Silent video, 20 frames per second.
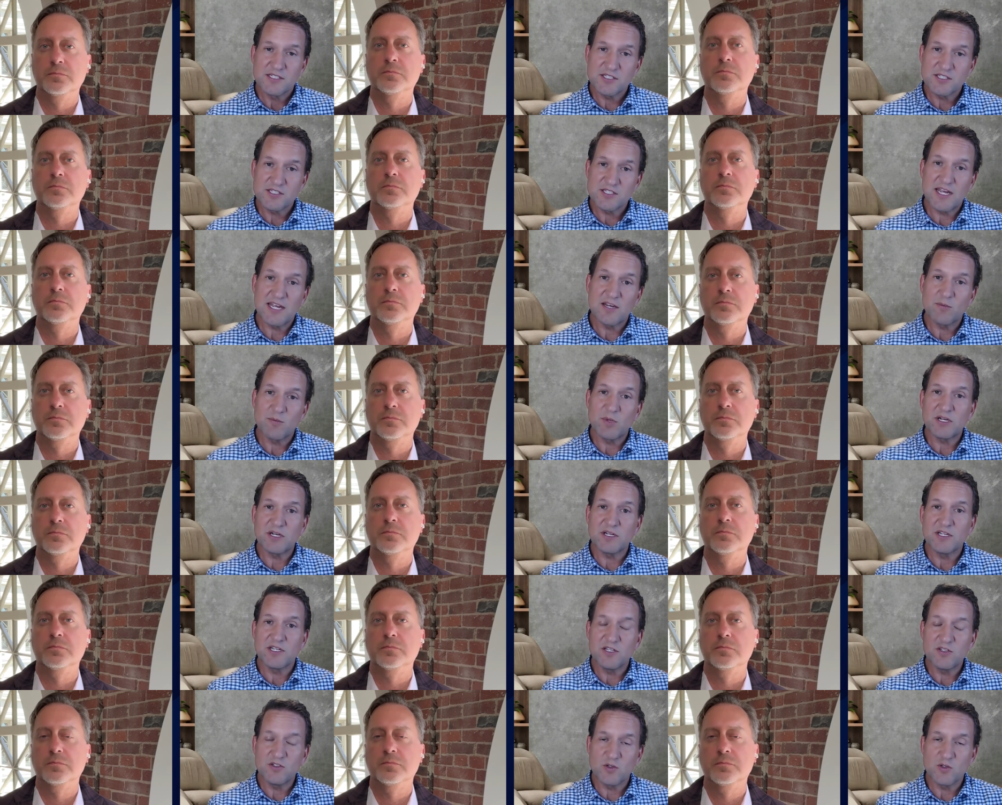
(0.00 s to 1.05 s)

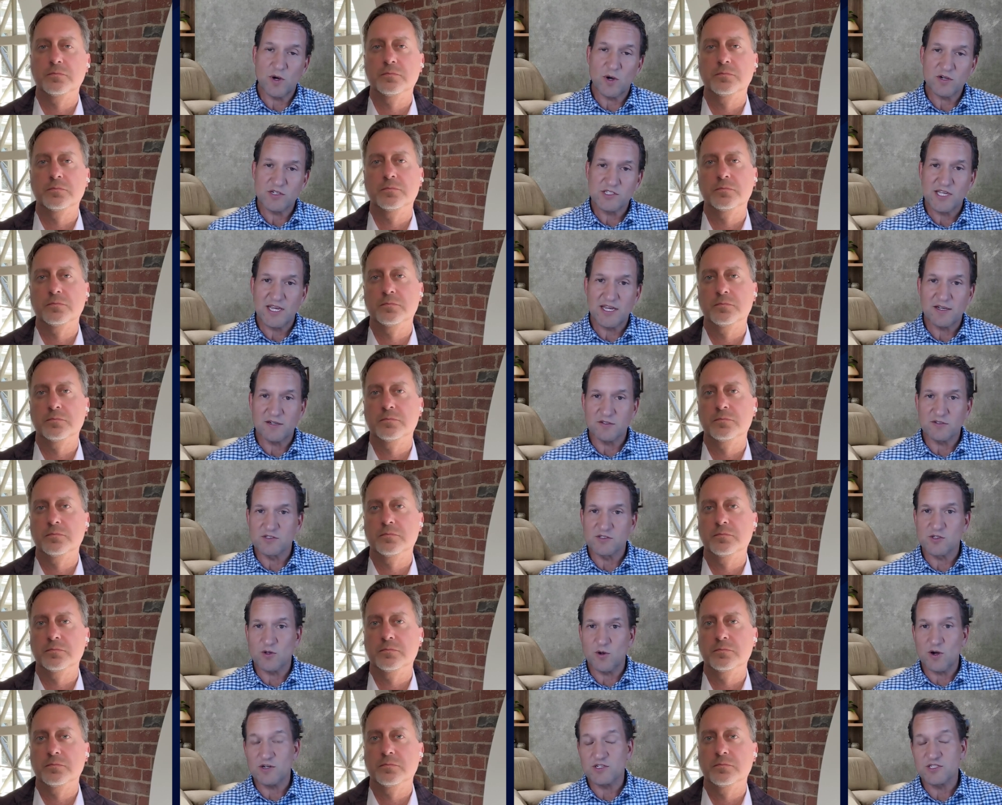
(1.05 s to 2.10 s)
Speaker 1: sustainability to our sales.
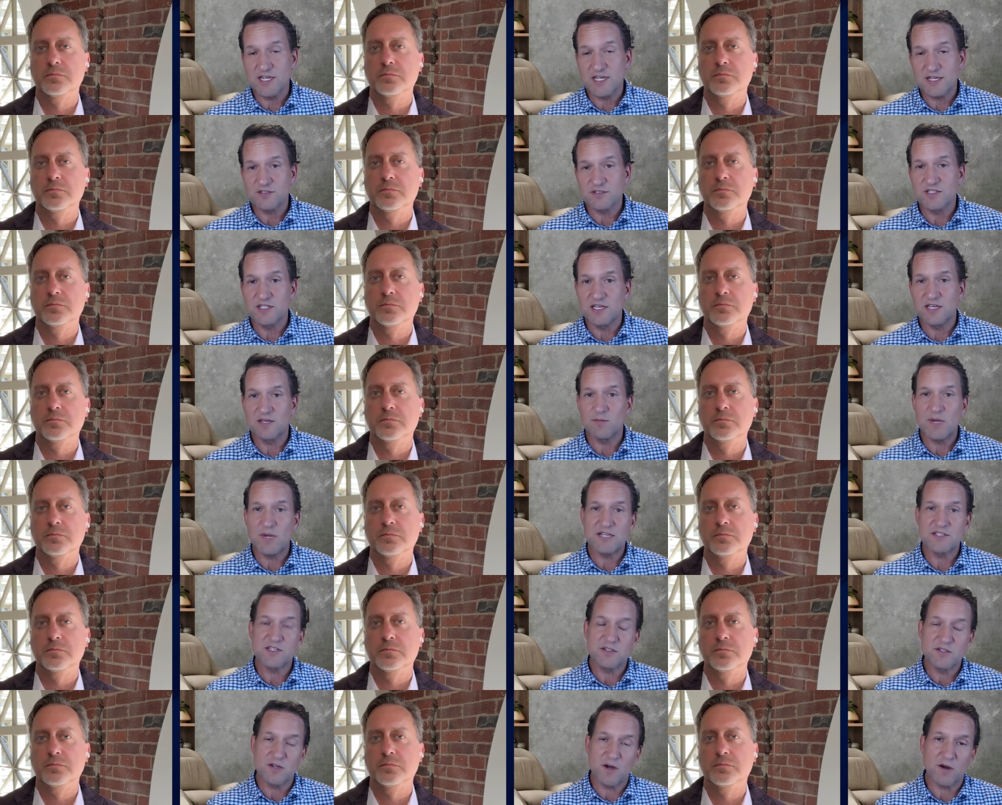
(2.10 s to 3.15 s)
So our sales team
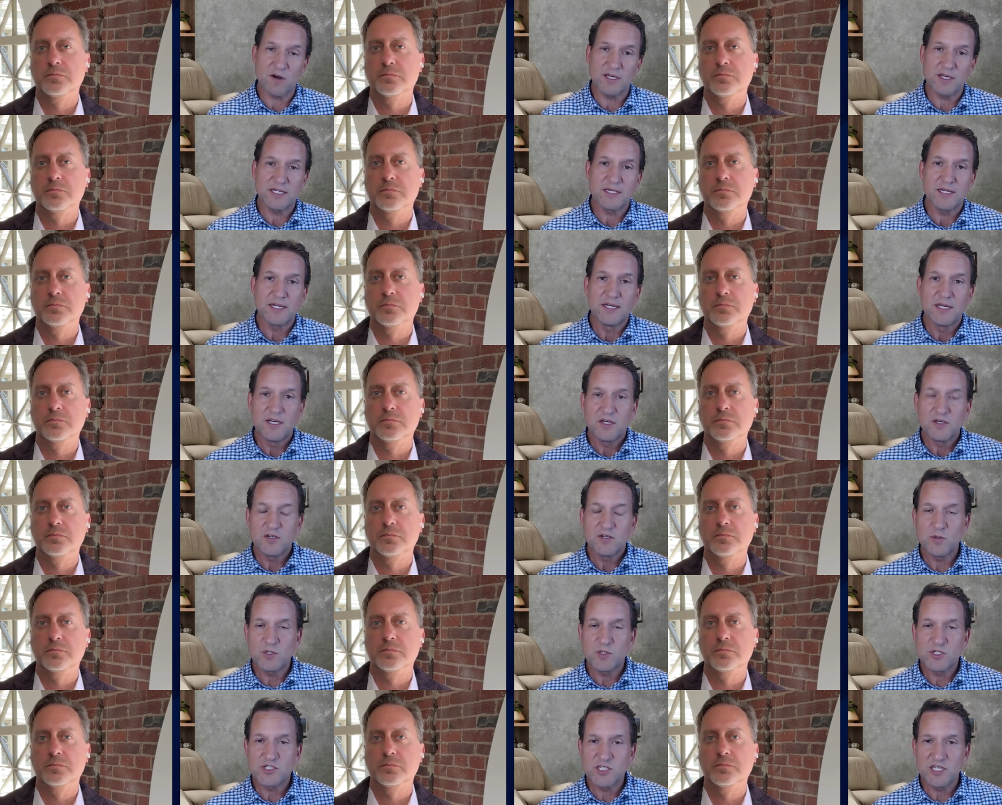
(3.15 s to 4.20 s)
has a target
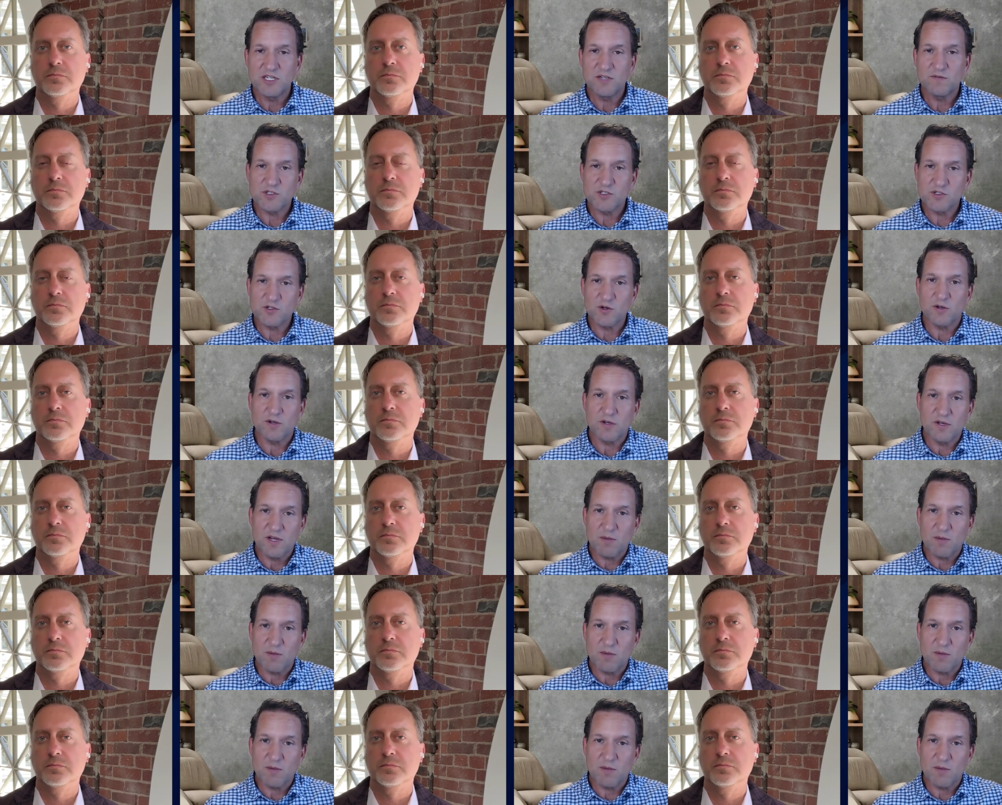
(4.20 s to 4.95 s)
to achieve a certain